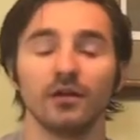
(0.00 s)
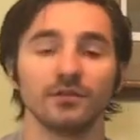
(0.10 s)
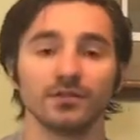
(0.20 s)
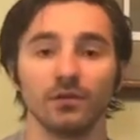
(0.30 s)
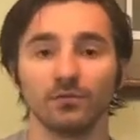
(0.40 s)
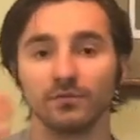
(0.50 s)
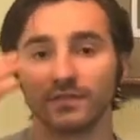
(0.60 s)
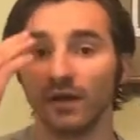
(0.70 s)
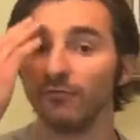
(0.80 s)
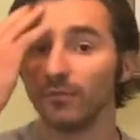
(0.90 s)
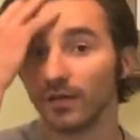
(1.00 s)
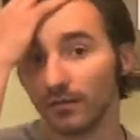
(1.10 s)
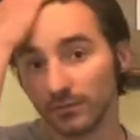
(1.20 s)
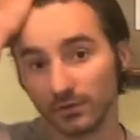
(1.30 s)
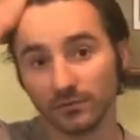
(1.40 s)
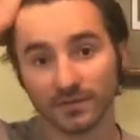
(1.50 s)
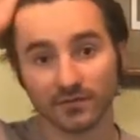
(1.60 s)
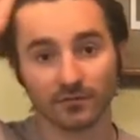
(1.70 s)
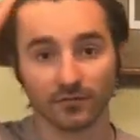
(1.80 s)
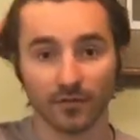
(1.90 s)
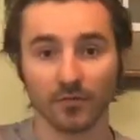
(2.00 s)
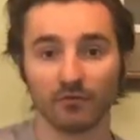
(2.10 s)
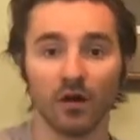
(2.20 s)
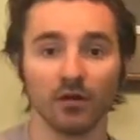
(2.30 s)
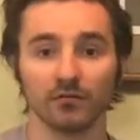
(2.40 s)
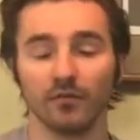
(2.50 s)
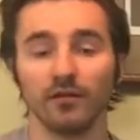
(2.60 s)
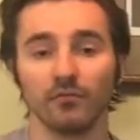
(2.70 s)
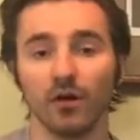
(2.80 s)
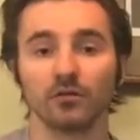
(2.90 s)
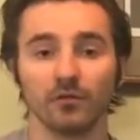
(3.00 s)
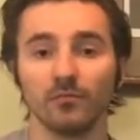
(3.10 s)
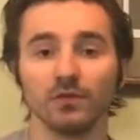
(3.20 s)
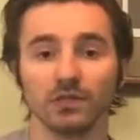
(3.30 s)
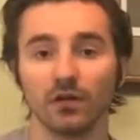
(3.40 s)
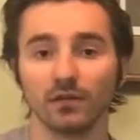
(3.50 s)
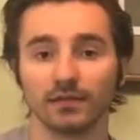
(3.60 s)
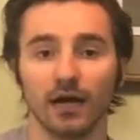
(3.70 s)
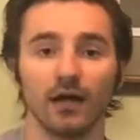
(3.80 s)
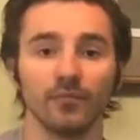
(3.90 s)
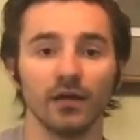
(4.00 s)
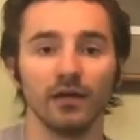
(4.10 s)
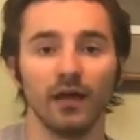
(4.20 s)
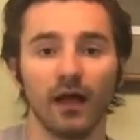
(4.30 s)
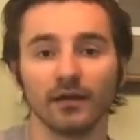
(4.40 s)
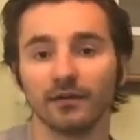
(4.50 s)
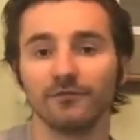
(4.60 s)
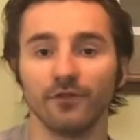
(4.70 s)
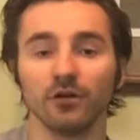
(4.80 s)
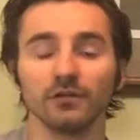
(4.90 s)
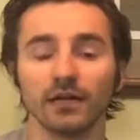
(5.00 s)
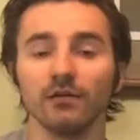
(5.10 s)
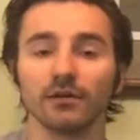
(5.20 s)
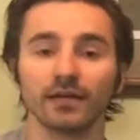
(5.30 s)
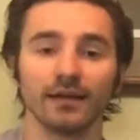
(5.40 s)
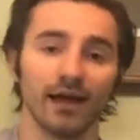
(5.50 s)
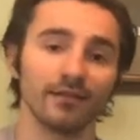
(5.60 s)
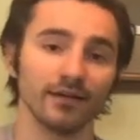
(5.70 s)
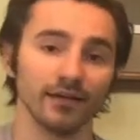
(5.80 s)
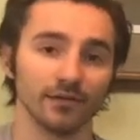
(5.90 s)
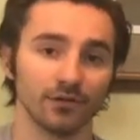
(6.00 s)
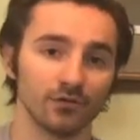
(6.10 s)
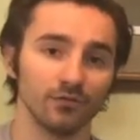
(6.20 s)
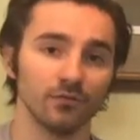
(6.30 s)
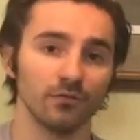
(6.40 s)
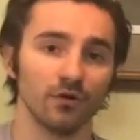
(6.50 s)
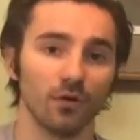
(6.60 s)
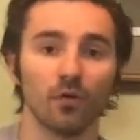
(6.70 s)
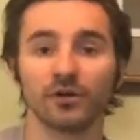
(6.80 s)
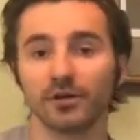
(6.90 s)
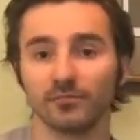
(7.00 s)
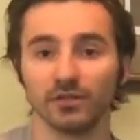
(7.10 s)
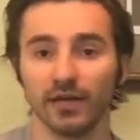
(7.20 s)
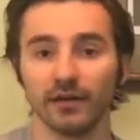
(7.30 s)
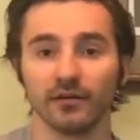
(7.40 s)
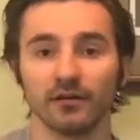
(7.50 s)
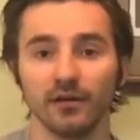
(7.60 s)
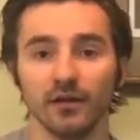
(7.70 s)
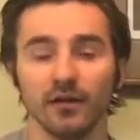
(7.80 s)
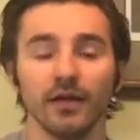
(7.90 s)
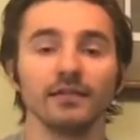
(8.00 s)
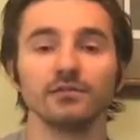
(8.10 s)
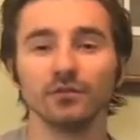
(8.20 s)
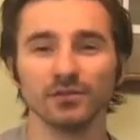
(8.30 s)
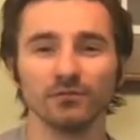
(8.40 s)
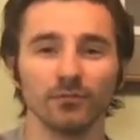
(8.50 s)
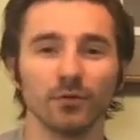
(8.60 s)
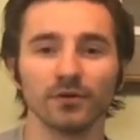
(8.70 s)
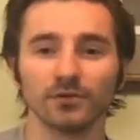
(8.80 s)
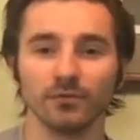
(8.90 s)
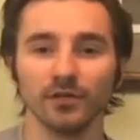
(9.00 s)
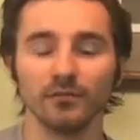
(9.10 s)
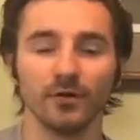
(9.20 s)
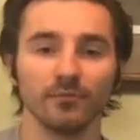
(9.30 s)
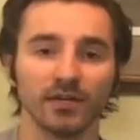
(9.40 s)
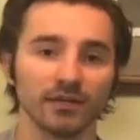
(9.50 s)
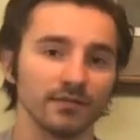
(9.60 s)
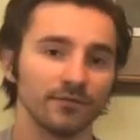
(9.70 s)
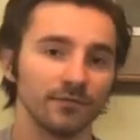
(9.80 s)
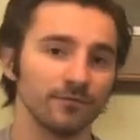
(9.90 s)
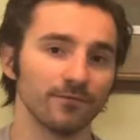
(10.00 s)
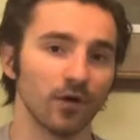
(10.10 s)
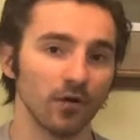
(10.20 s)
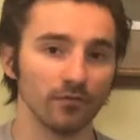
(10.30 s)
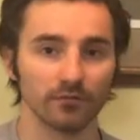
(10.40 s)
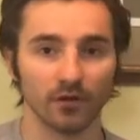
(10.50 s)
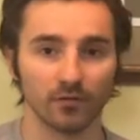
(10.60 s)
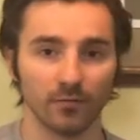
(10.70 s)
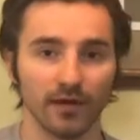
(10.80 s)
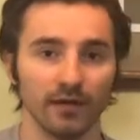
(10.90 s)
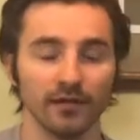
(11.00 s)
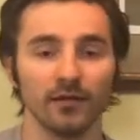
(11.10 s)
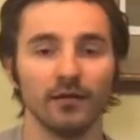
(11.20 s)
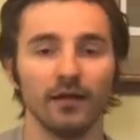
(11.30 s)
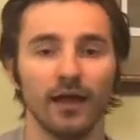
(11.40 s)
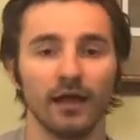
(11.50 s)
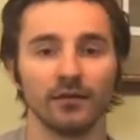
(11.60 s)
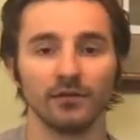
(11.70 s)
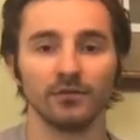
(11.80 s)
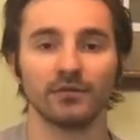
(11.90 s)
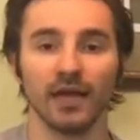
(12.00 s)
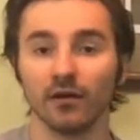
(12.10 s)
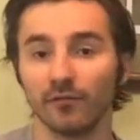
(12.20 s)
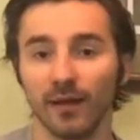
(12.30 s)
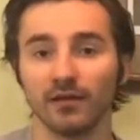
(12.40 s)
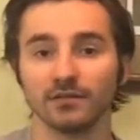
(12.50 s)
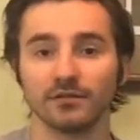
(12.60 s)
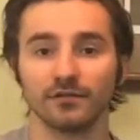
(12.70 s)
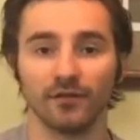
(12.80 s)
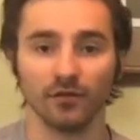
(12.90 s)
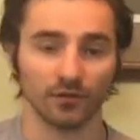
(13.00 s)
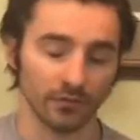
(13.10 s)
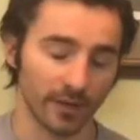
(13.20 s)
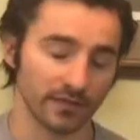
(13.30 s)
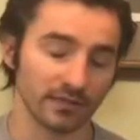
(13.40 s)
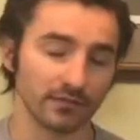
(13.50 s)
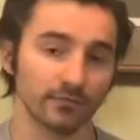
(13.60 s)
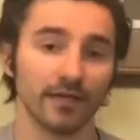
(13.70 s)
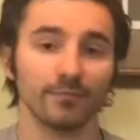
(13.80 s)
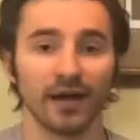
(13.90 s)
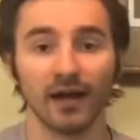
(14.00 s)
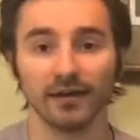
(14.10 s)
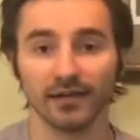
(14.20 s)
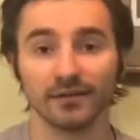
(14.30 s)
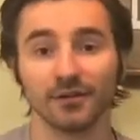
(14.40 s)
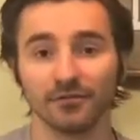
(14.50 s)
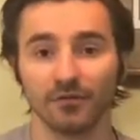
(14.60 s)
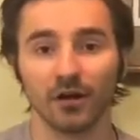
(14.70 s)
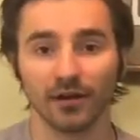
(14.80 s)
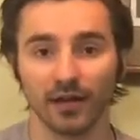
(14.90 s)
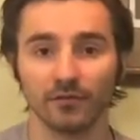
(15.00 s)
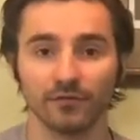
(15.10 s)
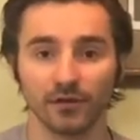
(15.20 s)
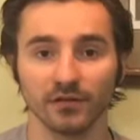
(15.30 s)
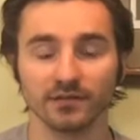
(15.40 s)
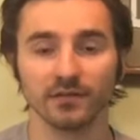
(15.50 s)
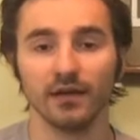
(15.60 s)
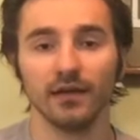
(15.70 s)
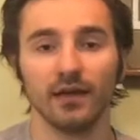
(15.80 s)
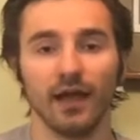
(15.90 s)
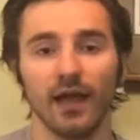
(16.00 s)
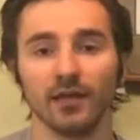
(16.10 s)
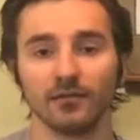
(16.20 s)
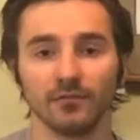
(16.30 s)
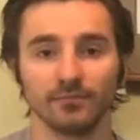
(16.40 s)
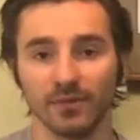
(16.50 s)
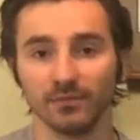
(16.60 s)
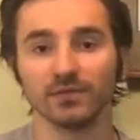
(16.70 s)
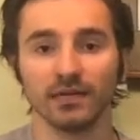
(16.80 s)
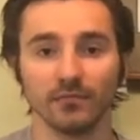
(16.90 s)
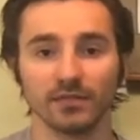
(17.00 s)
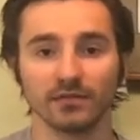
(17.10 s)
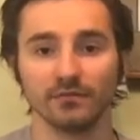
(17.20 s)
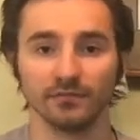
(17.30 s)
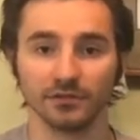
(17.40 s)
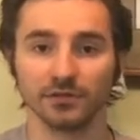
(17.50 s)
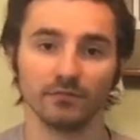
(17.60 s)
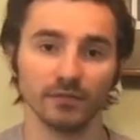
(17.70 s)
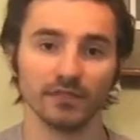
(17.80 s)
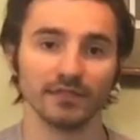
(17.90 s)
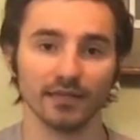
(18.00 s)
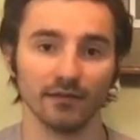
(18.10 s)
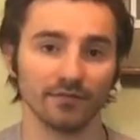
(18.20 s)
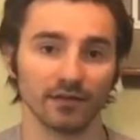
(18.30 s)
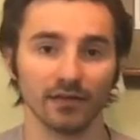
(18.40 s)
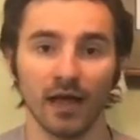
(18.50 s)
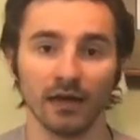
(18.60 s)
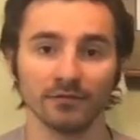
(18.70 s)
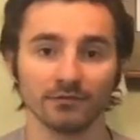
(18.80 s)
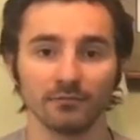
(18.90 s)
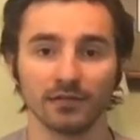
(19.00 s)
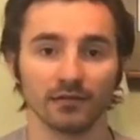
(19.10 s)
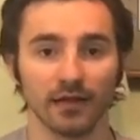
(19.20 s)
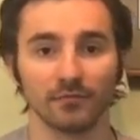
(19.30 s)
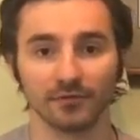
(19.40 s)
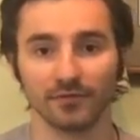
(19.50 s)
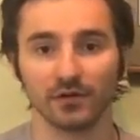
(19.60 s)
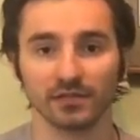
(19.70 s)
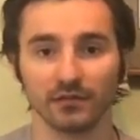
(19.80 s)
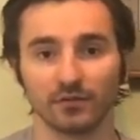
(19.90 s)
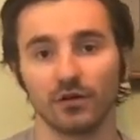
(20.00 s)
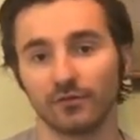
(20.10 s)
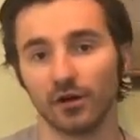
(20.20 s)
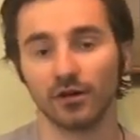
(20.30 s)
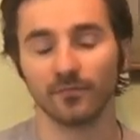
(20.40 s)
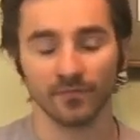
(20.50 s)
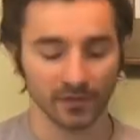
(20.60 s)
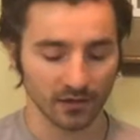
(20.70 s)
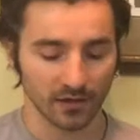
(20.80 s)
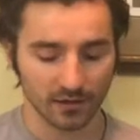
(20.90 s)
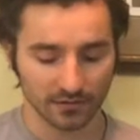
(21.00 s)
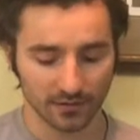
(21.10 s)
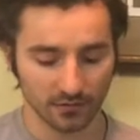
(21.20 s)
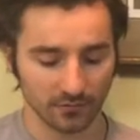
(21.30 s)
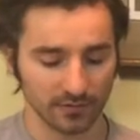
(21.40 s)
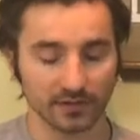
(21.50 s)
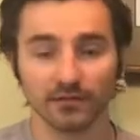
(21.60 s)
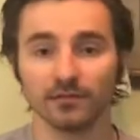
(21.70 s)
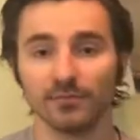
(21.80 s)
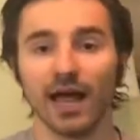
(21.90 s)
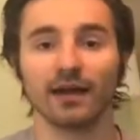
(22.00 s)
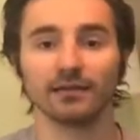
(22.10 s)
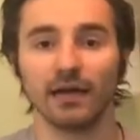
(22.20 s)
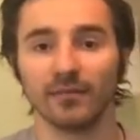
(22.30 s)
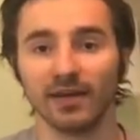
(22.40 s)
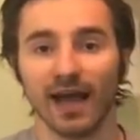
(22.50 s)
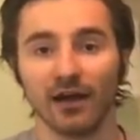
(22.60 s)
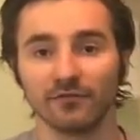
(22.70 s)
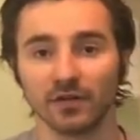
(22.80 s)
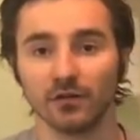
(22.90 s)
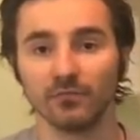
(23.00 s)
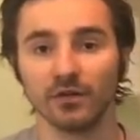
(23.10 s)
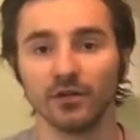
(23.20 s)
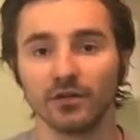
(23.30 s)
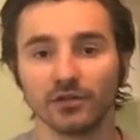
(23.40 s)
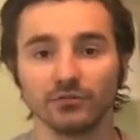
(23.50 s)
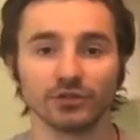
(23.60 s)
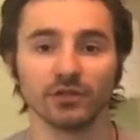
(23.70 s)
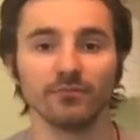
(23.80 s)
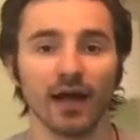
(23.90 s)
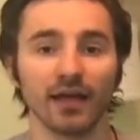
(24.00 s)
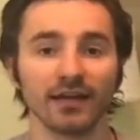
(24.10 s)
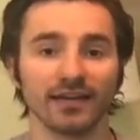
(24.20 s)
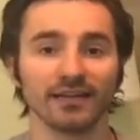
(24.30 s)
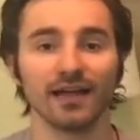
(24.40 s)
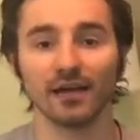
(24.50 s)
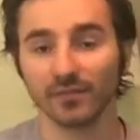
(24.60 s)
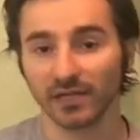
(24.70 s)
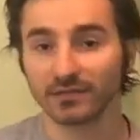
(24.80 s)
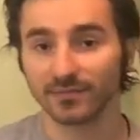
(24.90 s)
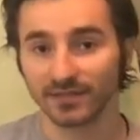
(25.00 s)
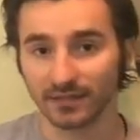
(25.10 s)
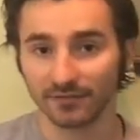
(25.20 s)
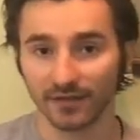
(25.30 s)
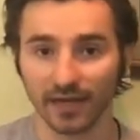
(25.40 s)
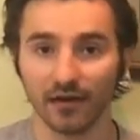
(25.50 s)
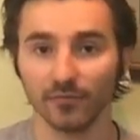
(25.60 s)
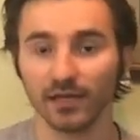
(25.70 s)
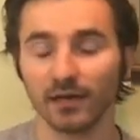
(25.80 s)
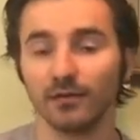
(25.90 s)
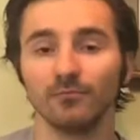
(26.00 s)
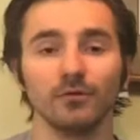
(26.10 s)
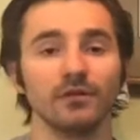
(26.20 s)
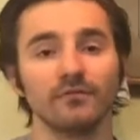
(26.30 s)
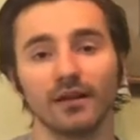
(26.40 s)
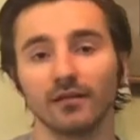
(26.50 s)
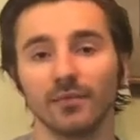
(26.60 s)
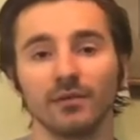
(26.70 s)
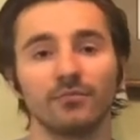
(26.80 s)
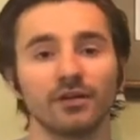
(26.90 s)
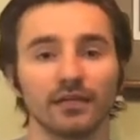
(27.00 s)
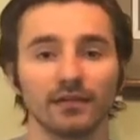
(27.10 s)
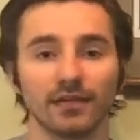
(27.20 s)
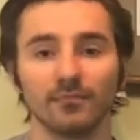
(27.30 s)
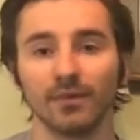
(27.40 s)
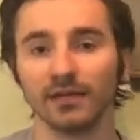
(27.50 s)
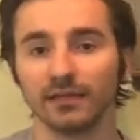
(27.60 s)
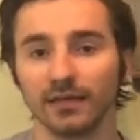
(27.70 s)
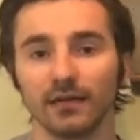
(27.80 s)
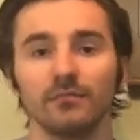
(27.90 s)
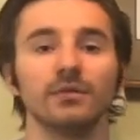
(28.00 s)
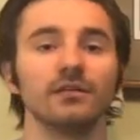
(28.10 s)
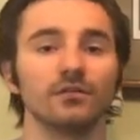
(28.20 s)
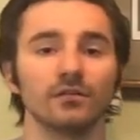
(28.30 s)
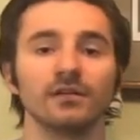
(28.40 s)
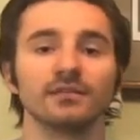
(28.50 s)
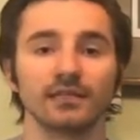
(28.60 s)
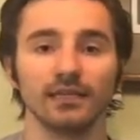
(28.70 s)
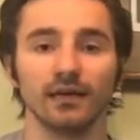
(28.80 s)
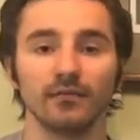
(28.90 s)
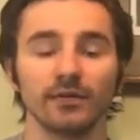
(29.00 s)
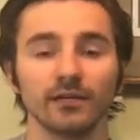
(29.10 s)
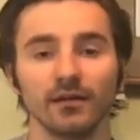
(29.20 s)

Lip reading: So stuff will come loose from the rock, right? Rock crumbles all the time and it can fall down. It can either hit you or your belayer. It's also important to worry about because if you fall the wrong way and you get off balance in your fall, you might swing back into the rock head first. And people's helmets have legitimately saved their lives when climbing falls have gone wrong. So this is a Black Diamond half dome. You should buy a climbing specific helmet. I wouldn't recommend bringing like a biking helmet or a ski helmet.